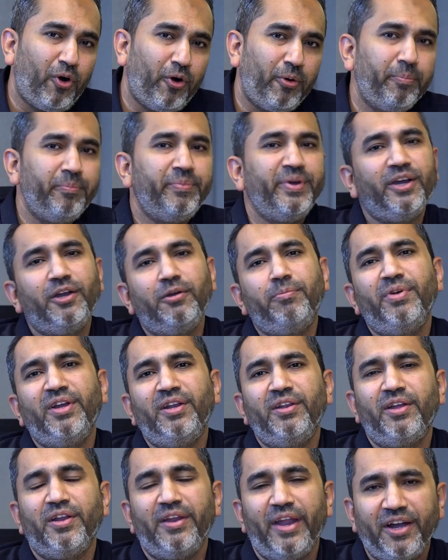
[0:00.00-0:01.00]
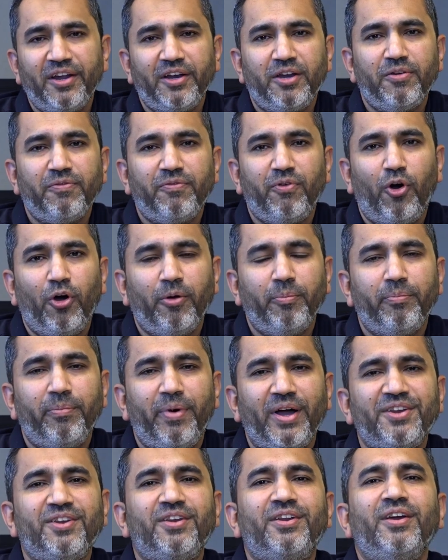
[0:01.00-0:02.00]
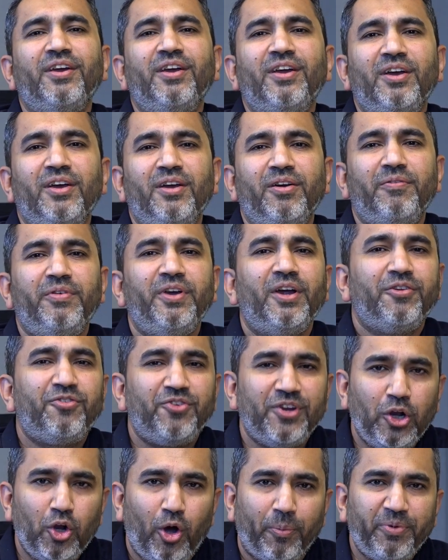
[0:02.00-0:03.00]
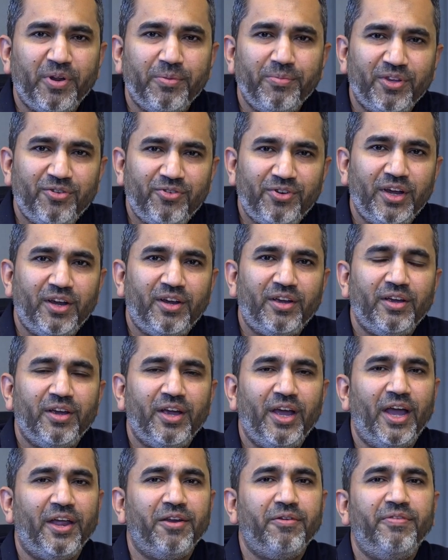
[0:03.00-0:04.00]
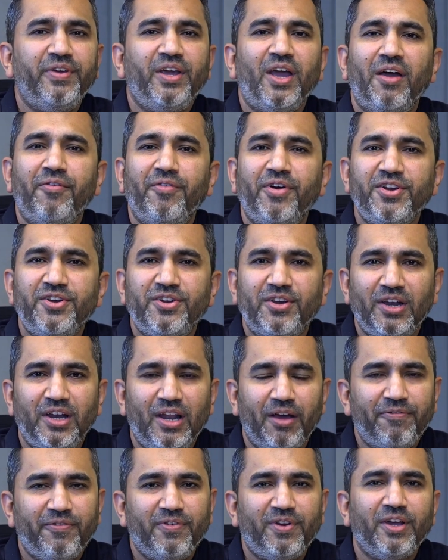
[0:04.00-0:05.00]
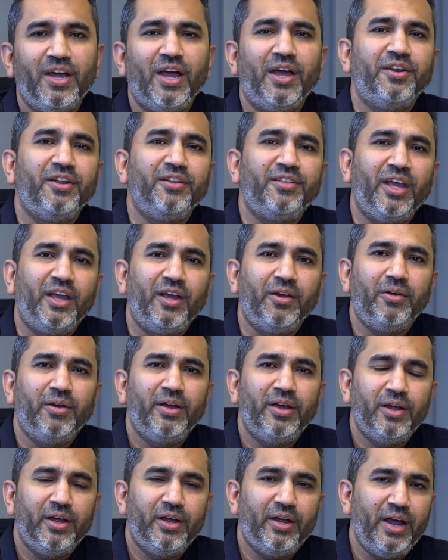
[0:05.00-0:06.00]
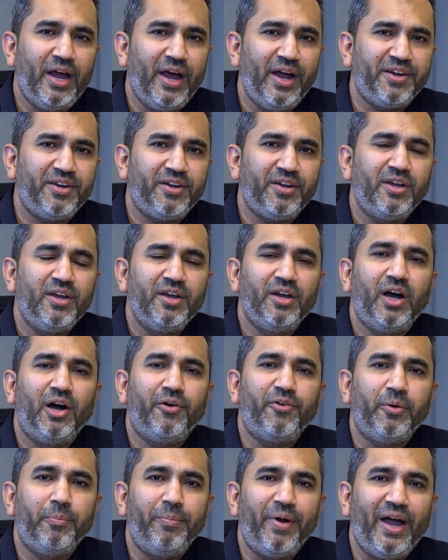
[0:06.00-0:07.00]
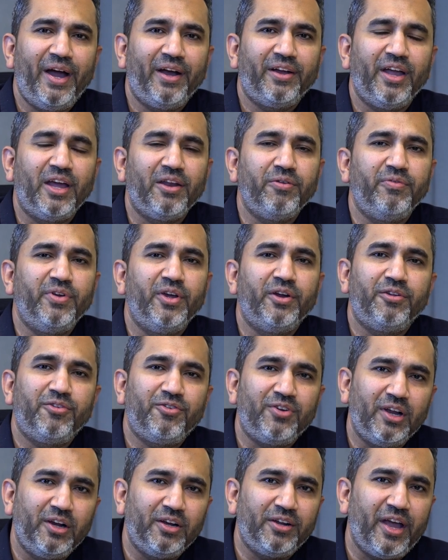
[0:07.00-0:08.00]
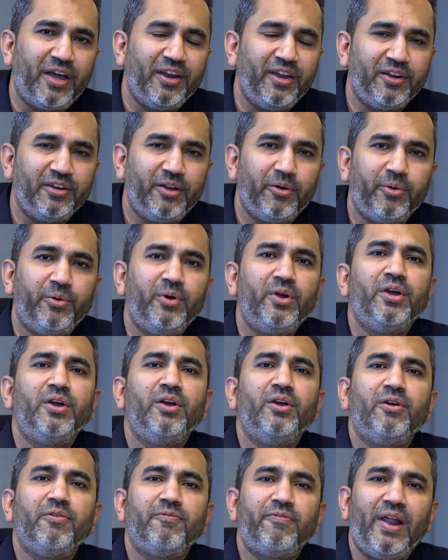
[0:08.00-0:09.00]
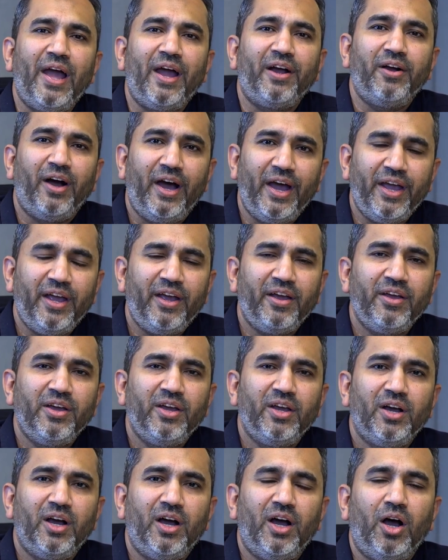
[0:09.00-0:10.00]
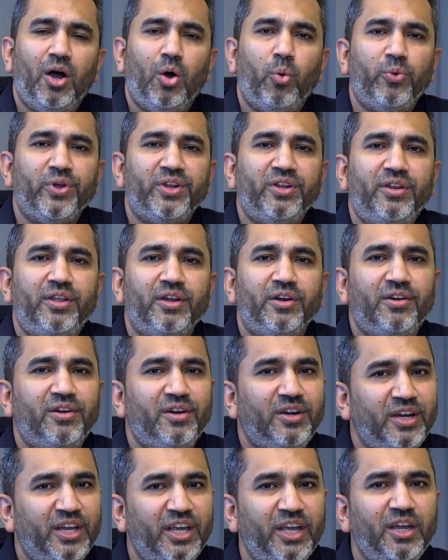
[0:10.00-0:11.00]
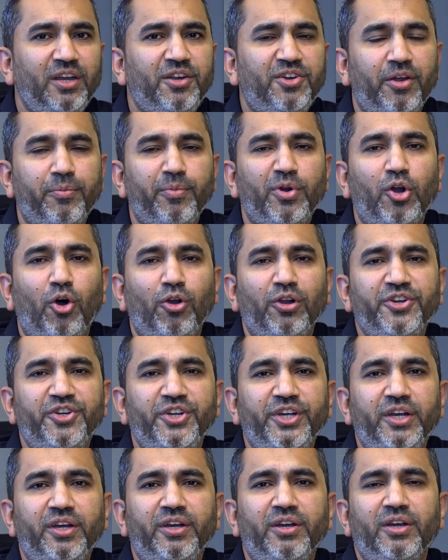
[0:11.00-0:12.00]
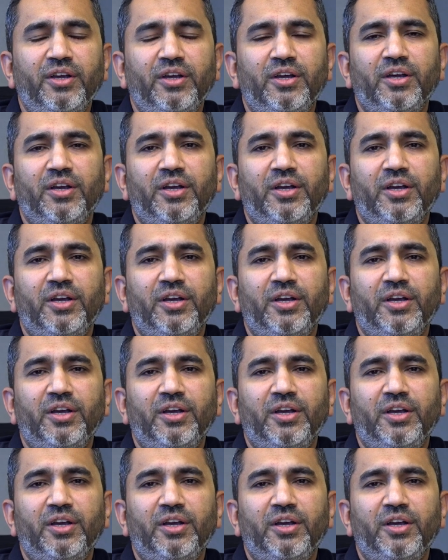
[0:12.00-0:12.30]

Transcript: form, be it been the negative form, but we are still optimistic and we haven't left anything at our back, and we are still carrying the flag high with the key terminology,